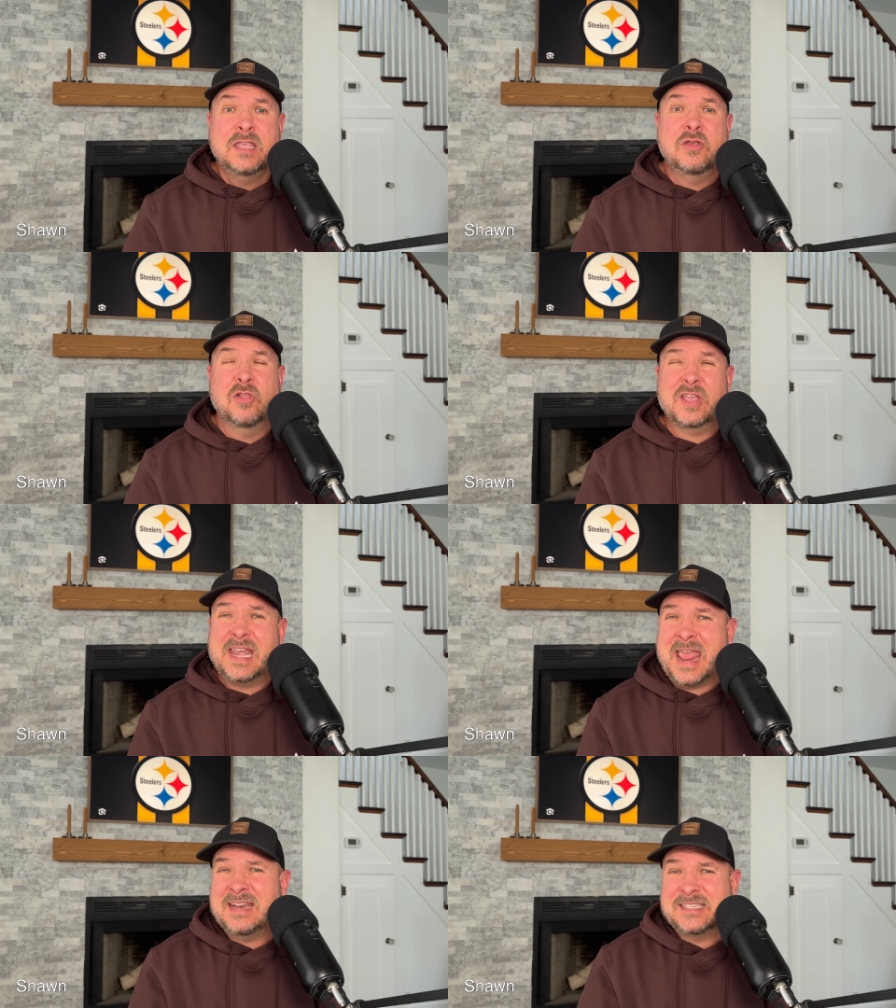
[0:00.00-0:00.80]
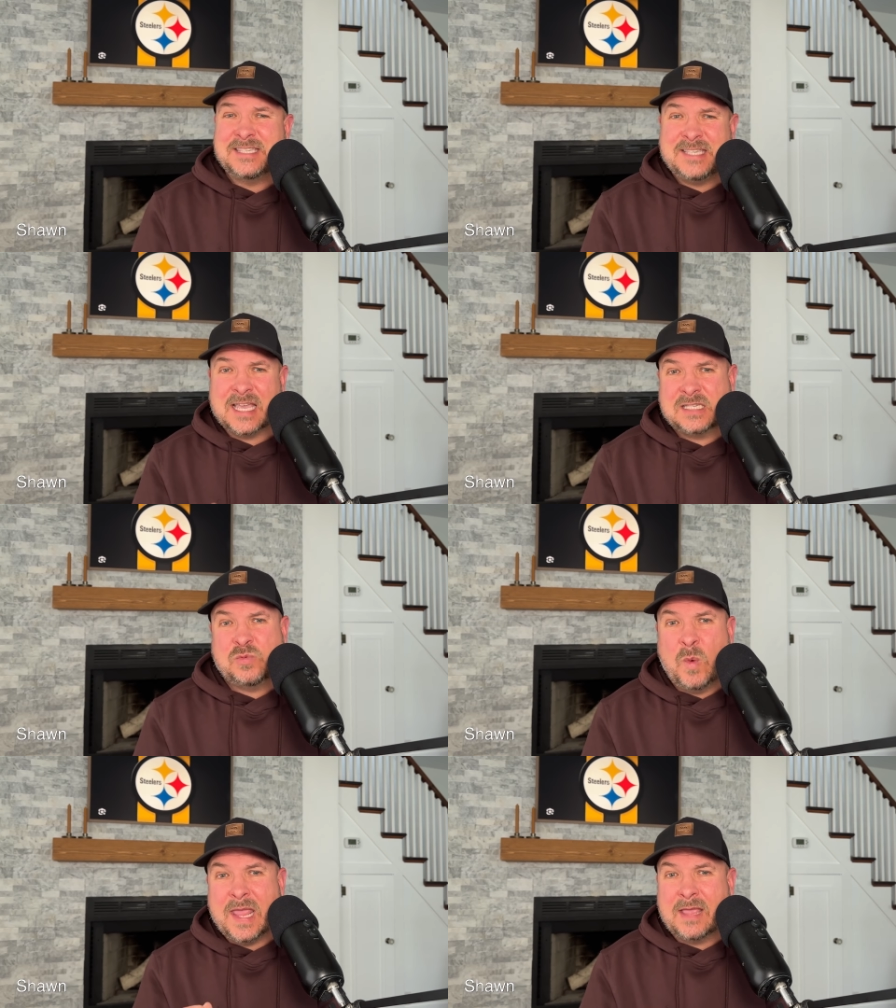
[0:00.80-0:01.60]
You're looking at a
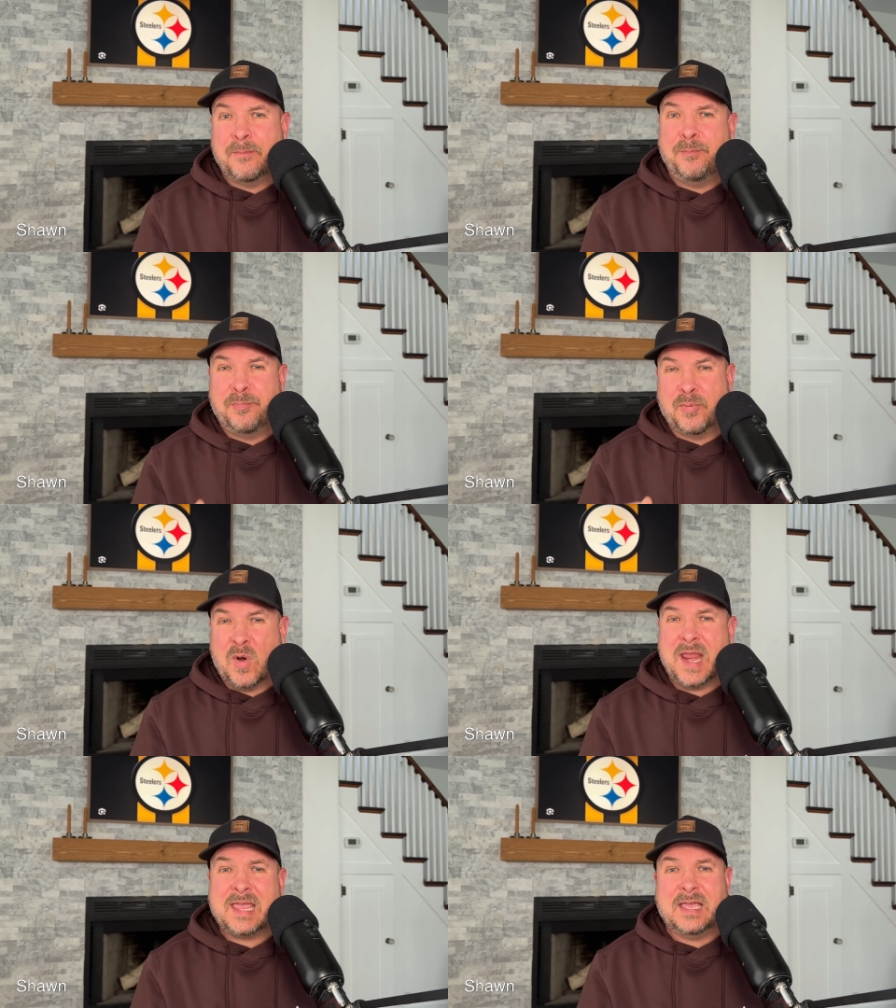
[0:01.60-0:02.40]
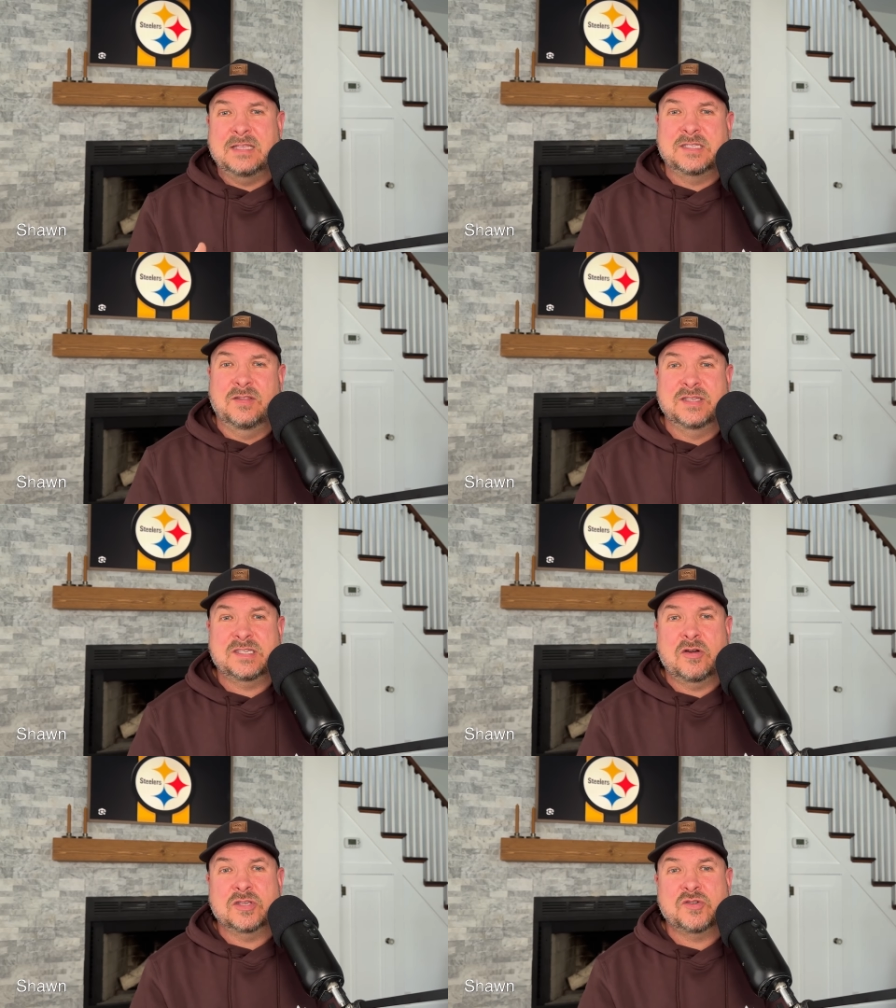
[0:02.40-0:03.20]
6-week break until the
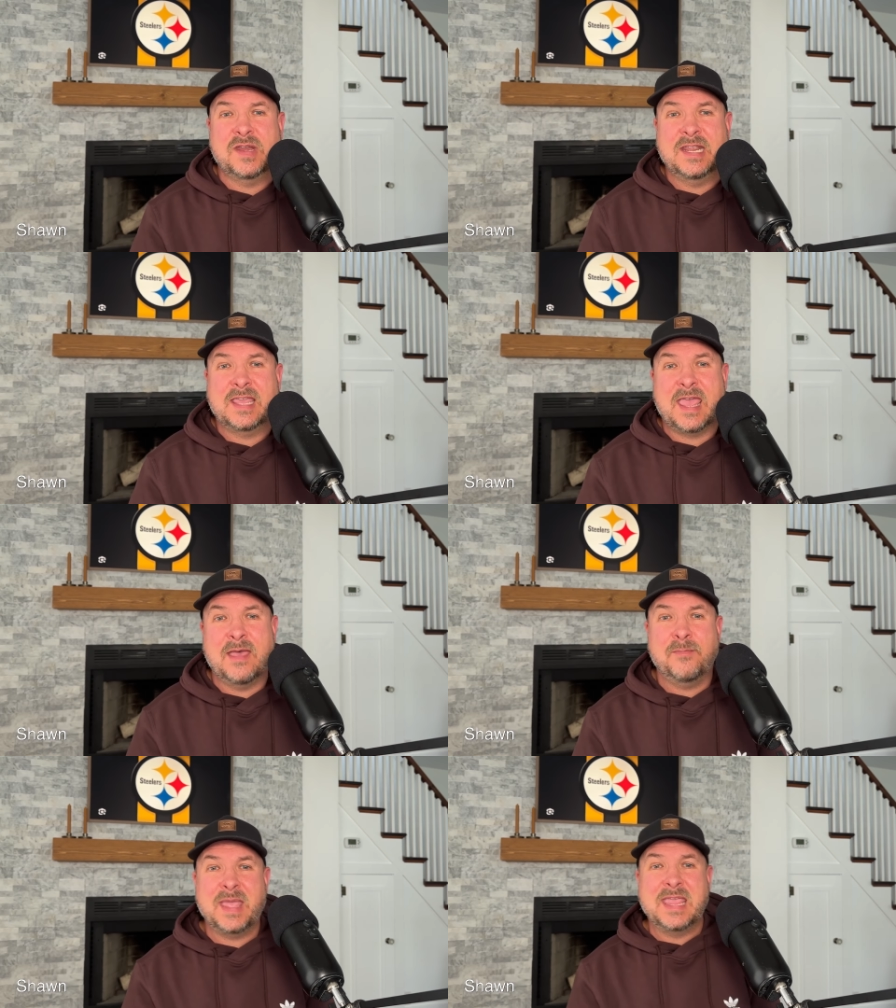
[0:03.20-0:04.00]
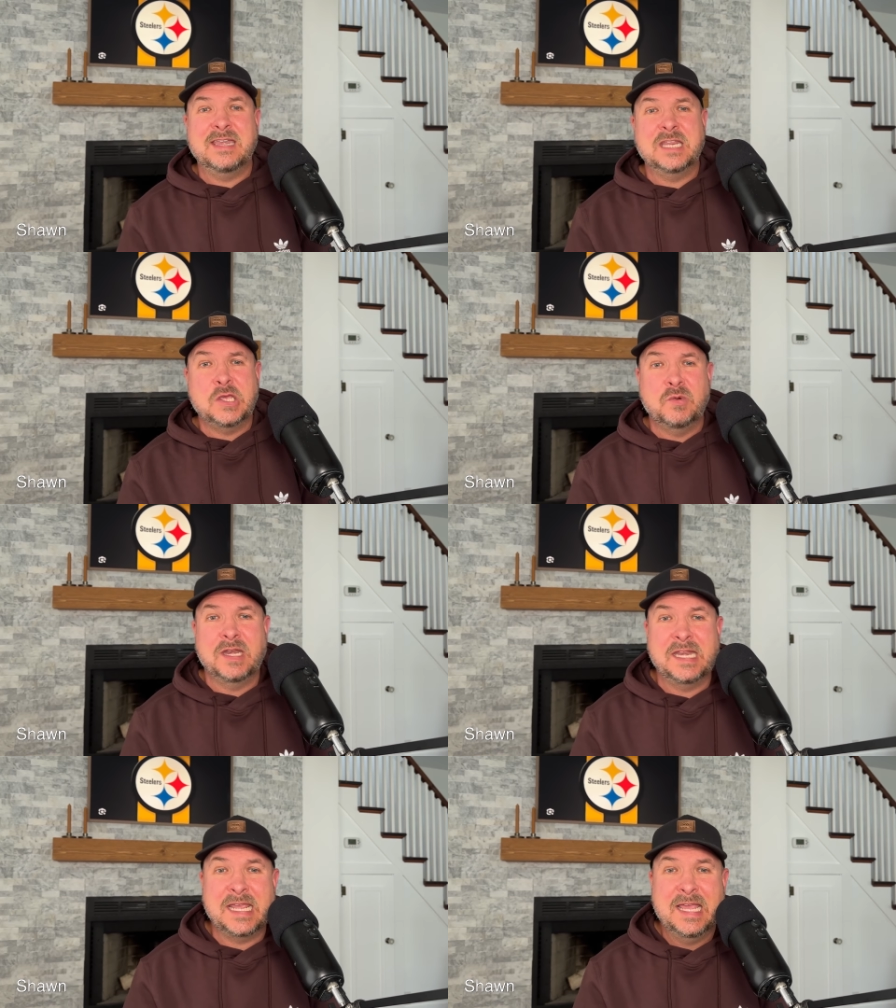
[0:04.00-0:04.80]
start of training camp in
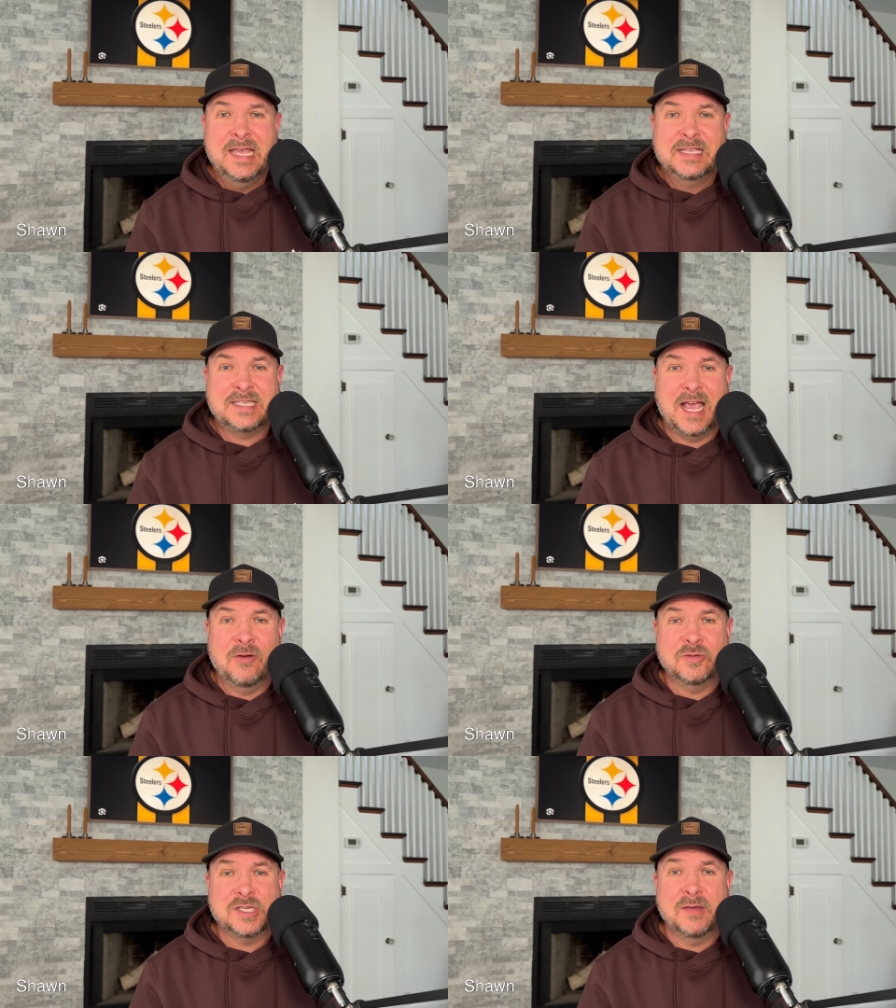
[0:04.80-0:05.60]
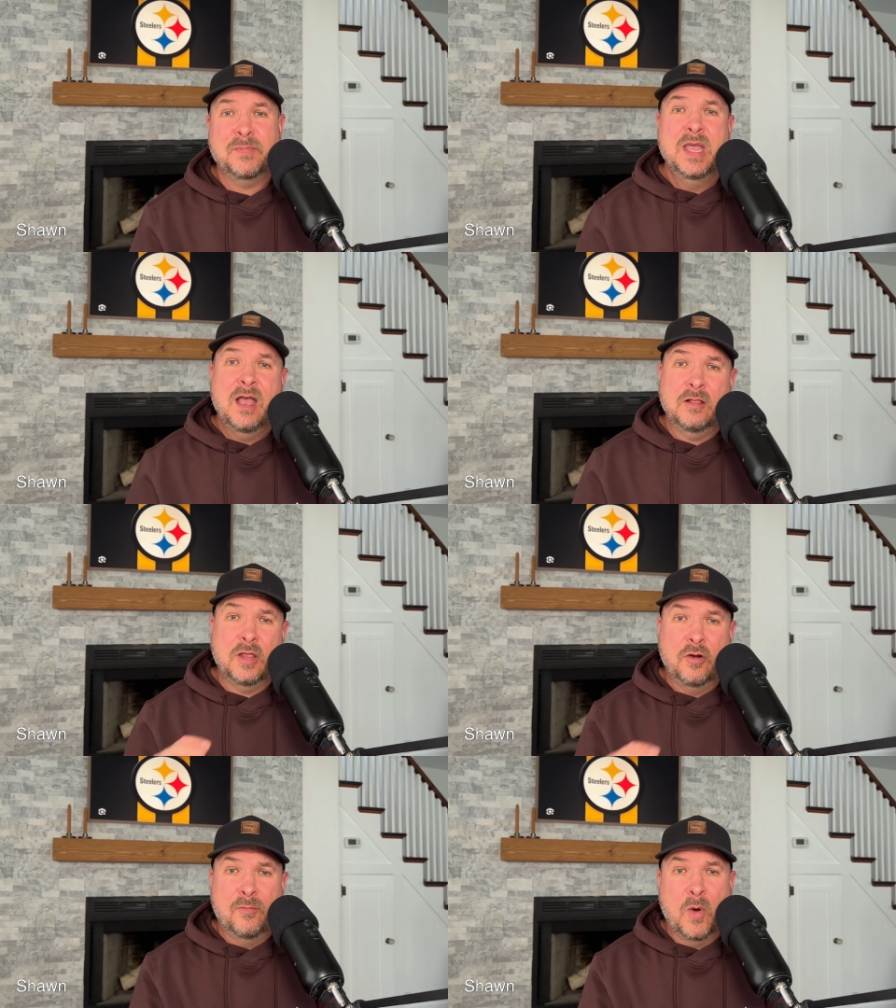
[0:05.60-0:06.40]
Unity Township. A
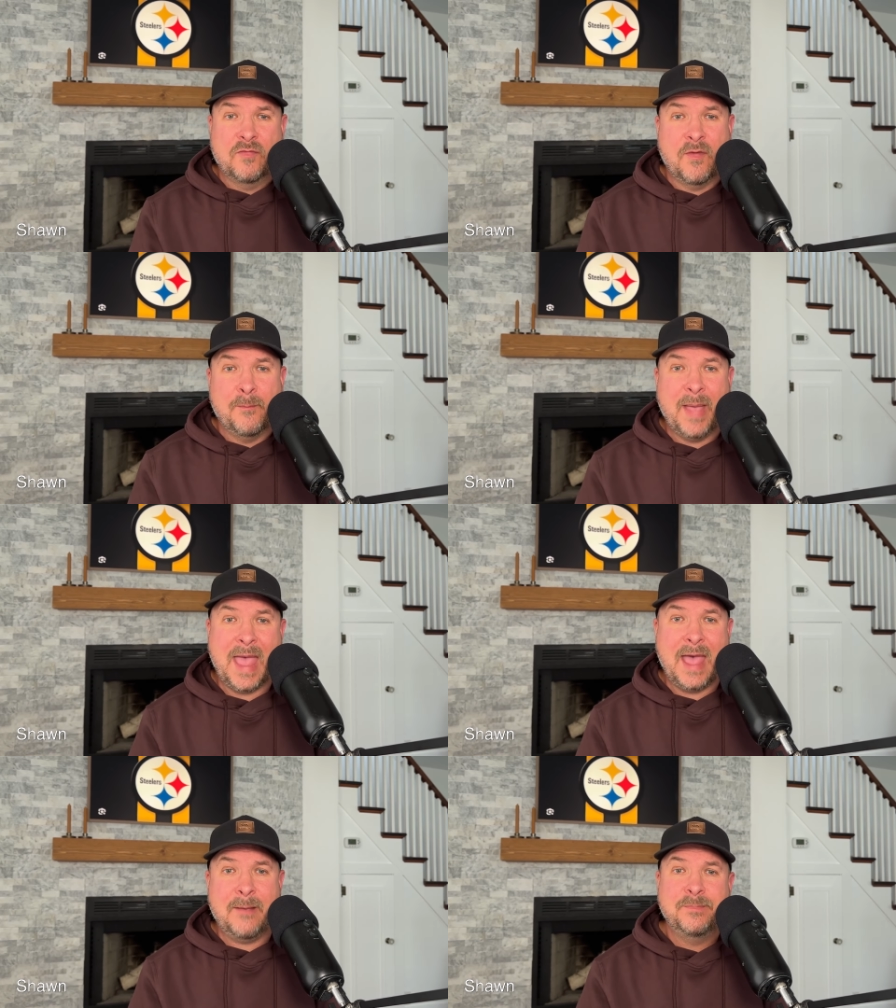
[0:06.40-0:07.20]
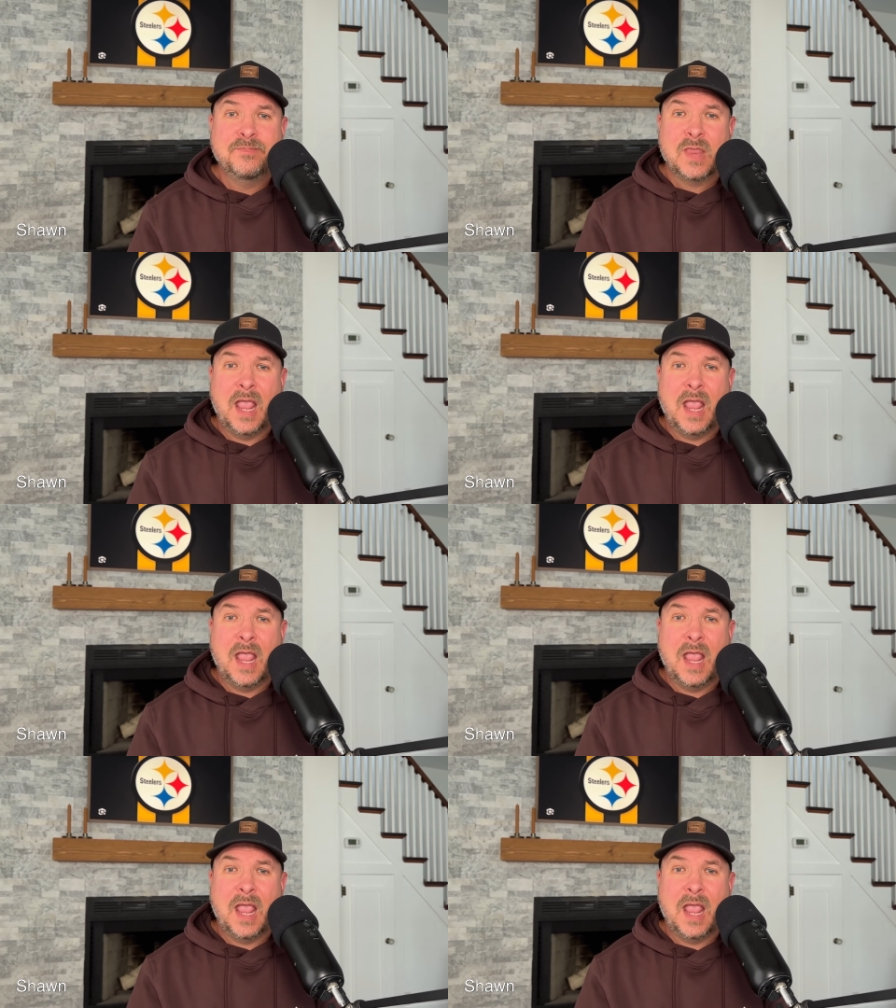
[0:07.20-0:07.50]
little more from Pat.